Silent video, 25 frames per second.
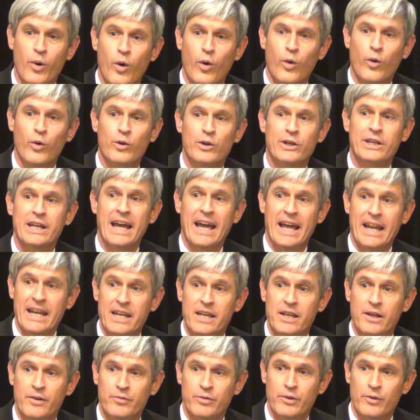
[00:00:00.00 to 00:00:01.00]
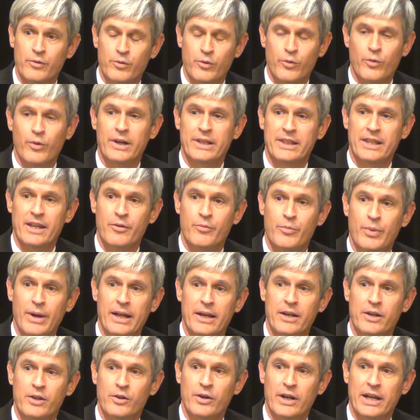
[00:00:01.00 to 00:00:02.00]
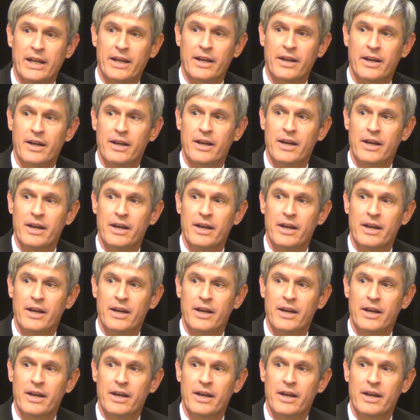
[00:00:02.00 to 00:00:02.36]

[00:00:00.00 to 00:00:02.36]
bold and different from what they've been doing.